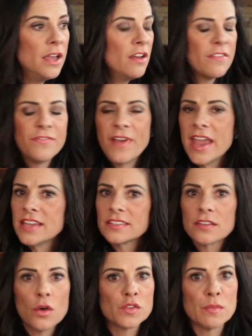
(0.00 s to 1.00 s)
Face
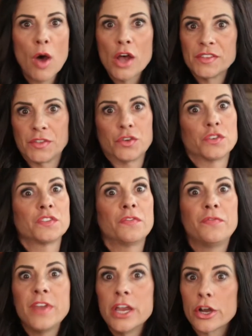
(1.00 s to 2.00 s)
those monsters,
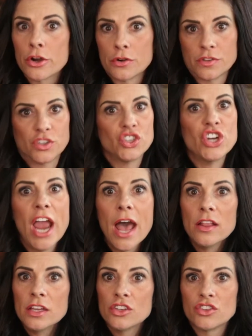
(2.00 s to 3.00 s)
fears,
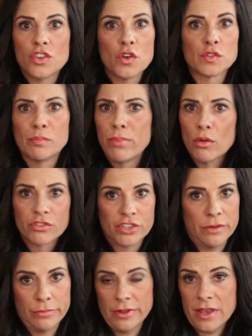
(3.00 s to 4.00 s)
challenge those
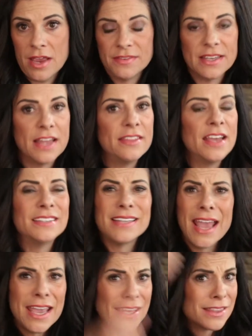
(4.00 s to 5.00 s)
bullshit beliefs, and then
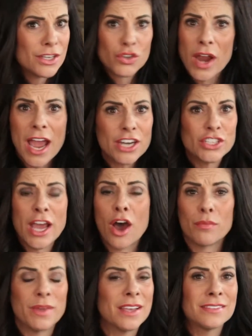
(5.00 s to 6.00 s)
take the trash
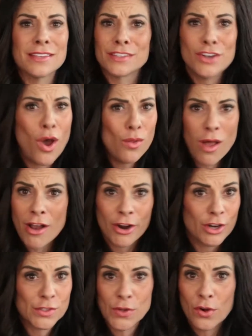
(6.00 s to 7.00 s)
out because it's no
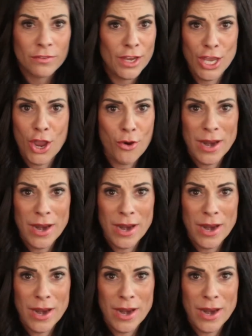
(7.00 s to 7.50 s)
longer serving you